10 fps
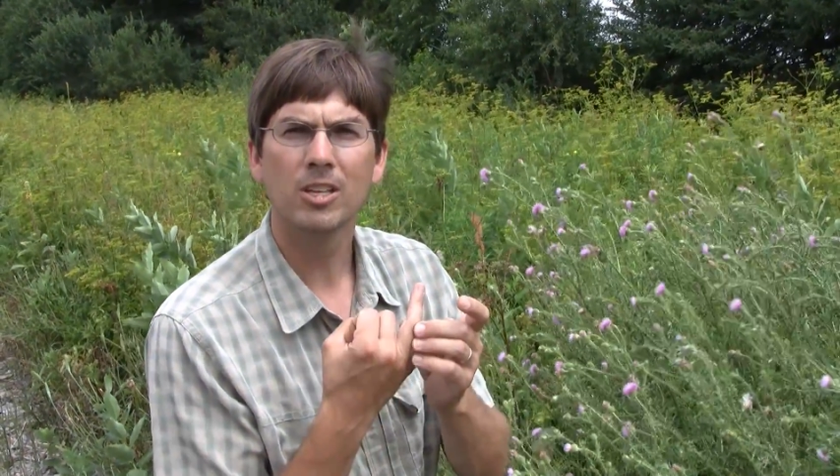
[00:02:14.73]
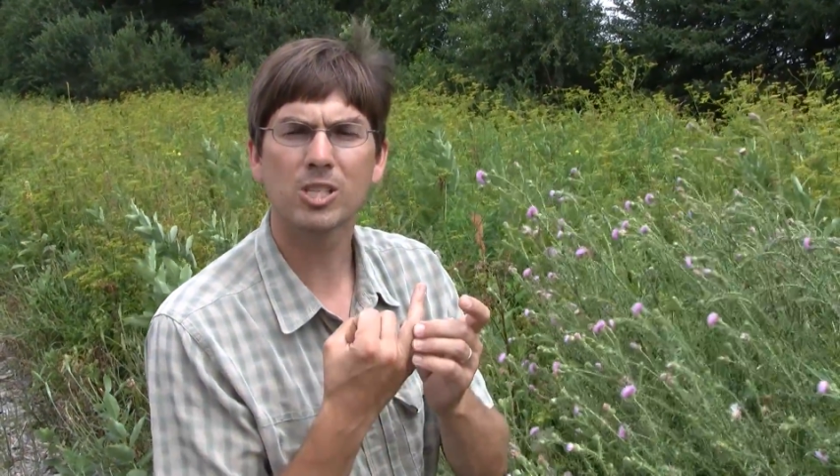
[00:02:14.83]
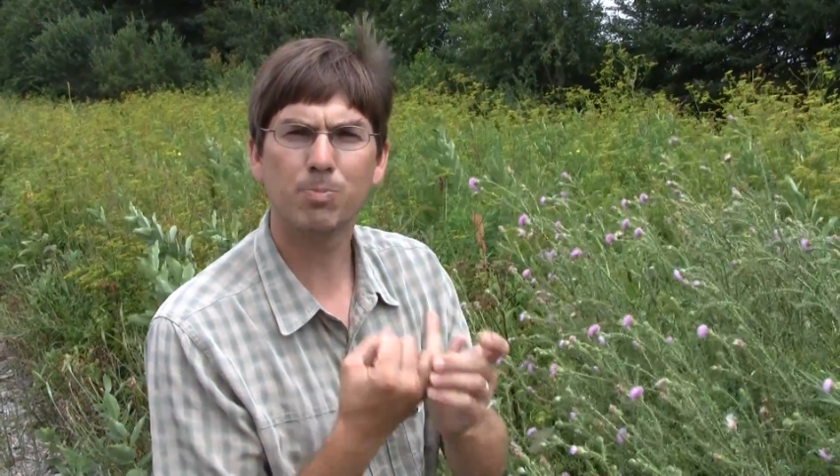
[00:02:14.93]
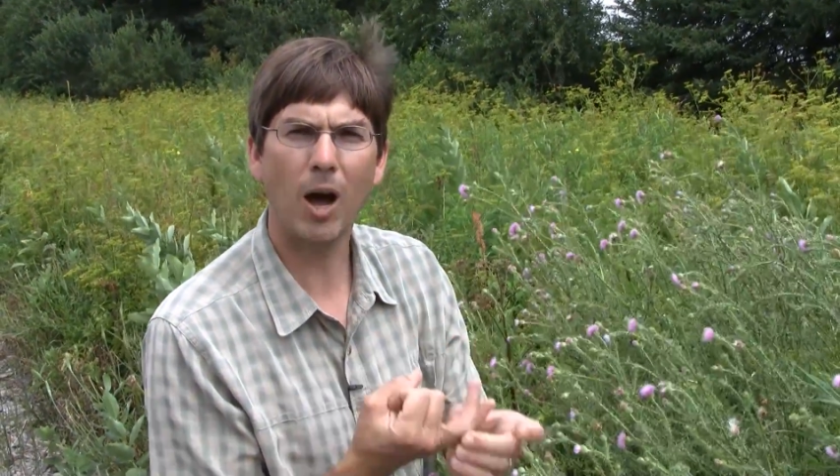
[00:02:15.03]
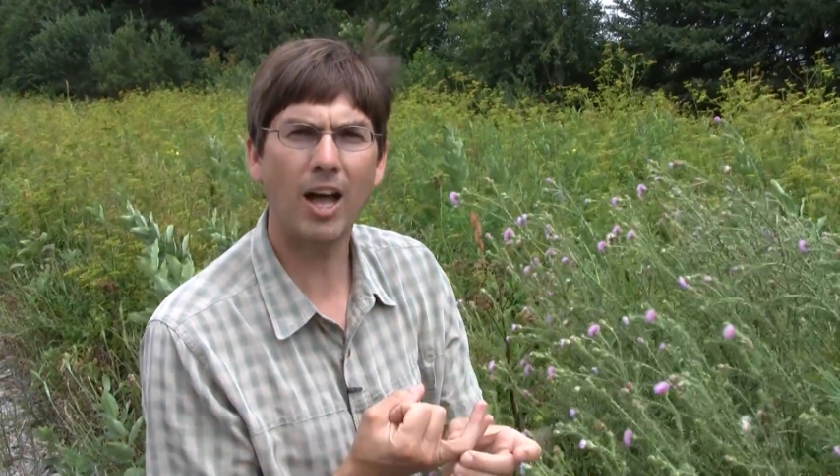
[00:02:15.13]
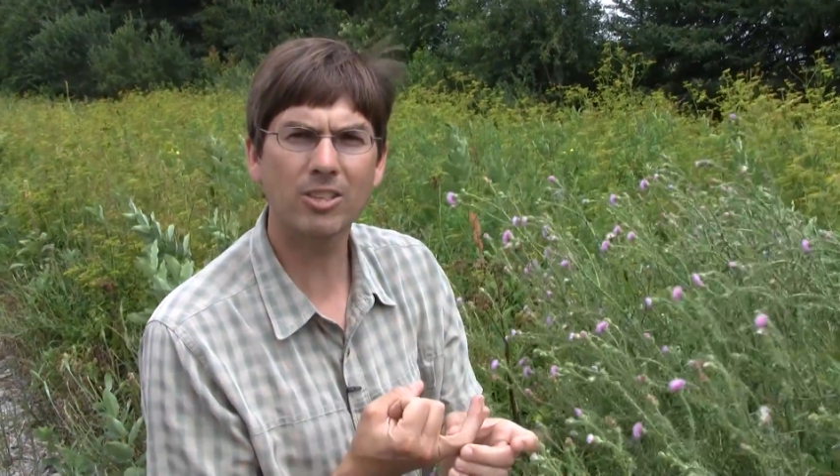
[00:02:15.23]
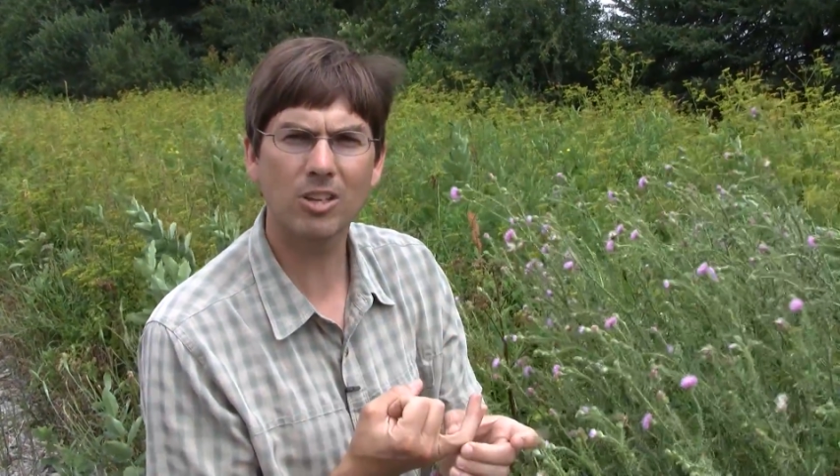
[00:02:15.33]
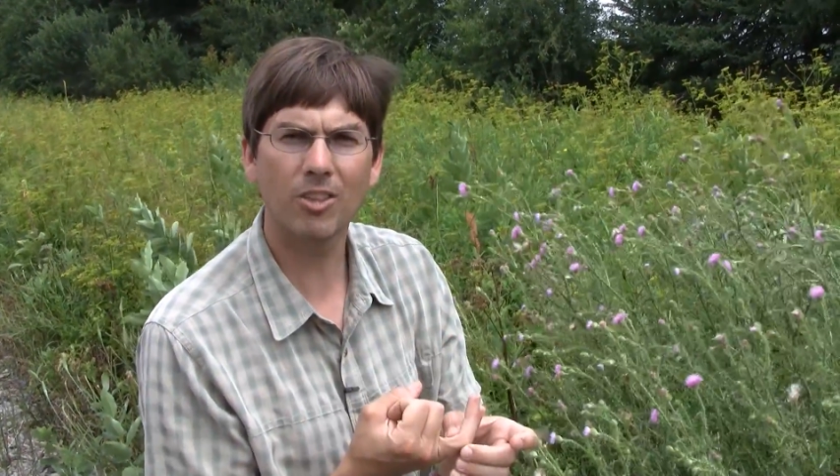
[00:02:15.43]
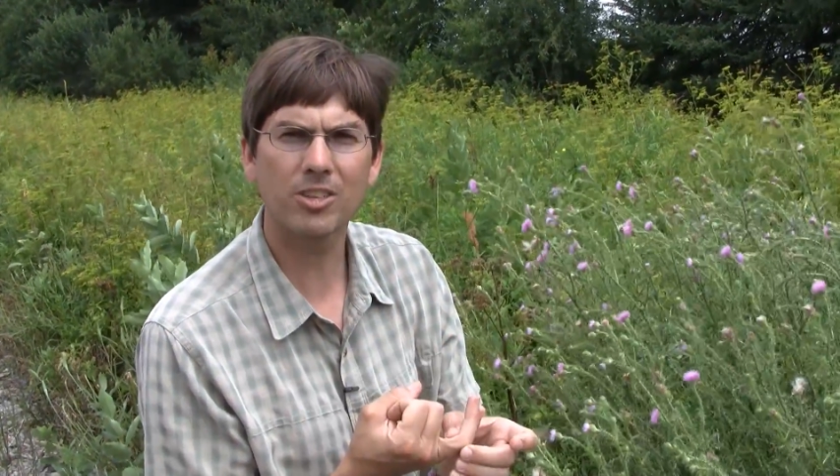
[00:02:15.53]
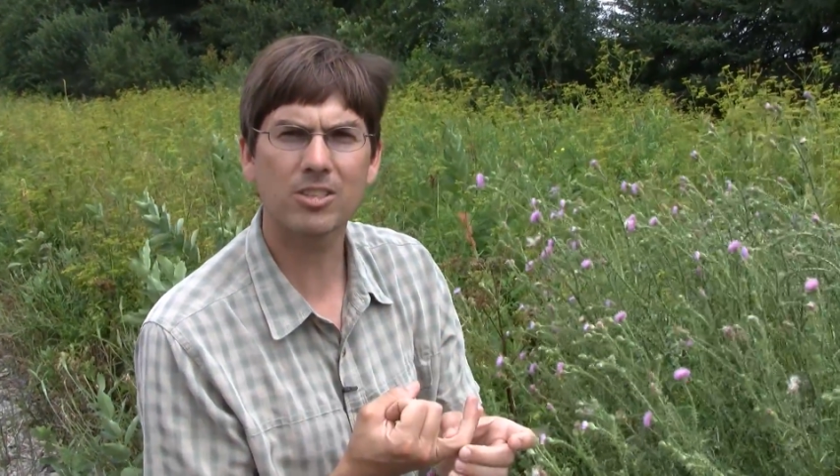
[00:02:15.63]
spines
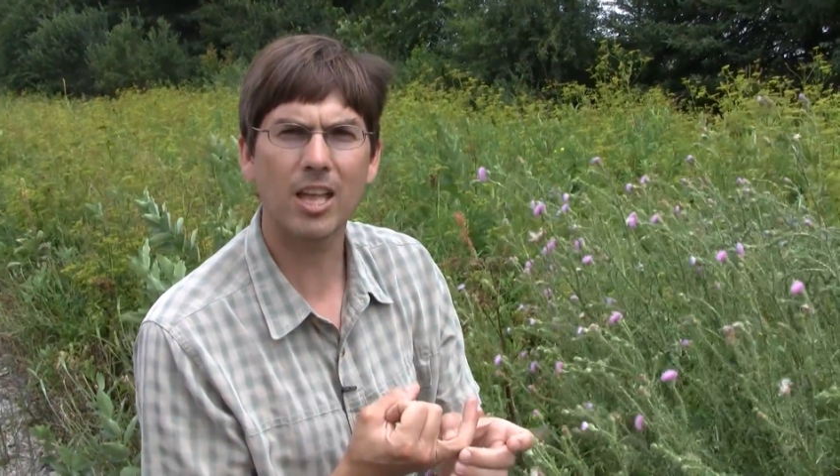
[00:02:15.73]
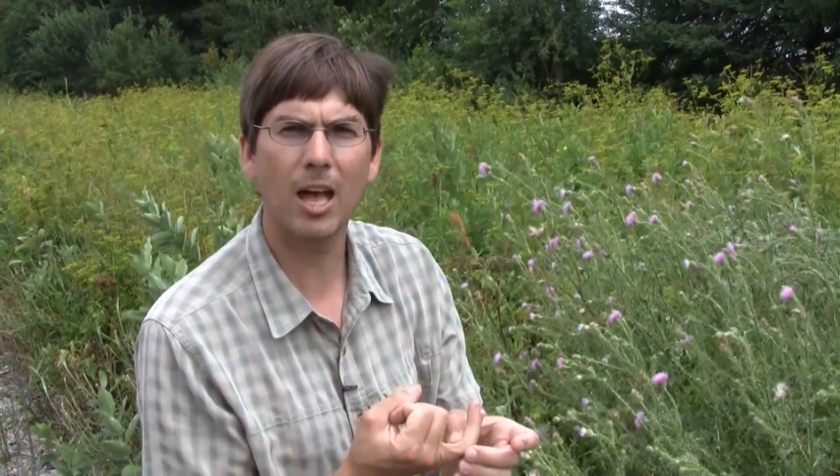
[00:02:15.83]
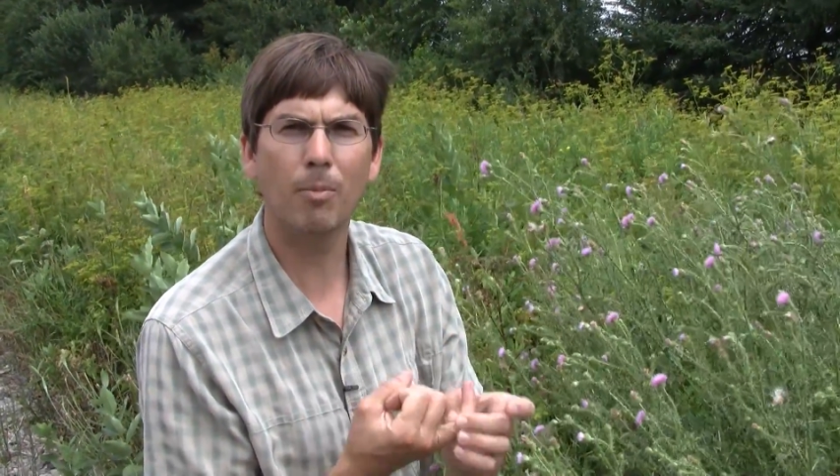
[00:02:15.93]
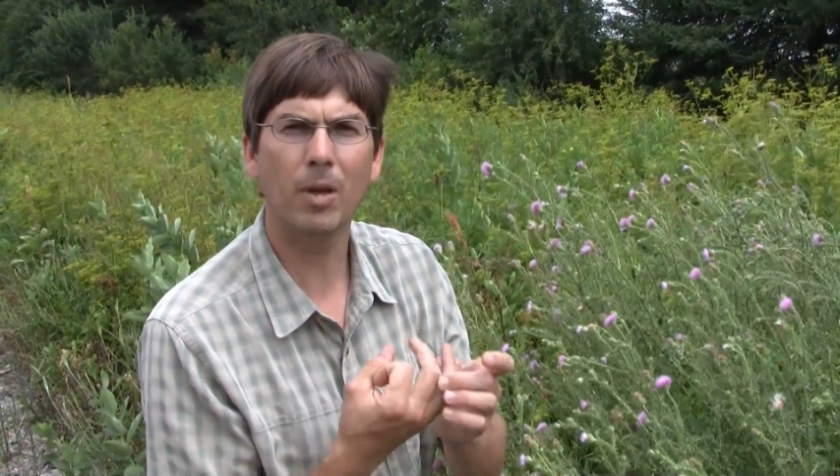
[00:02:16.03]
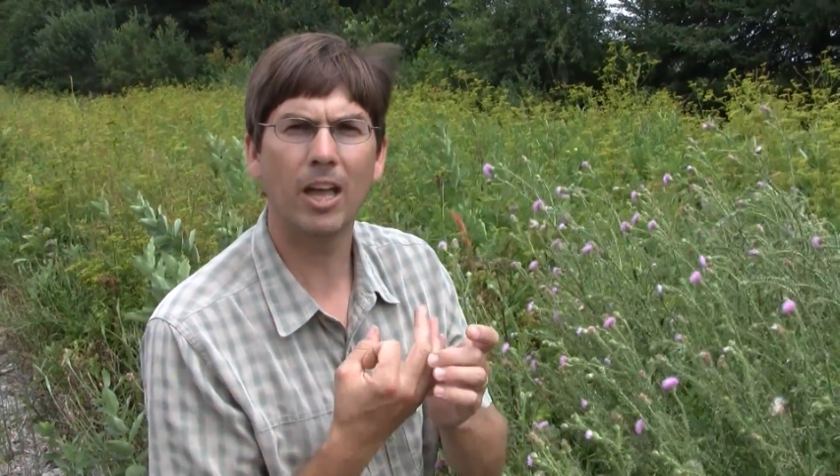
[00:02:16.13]
on the stem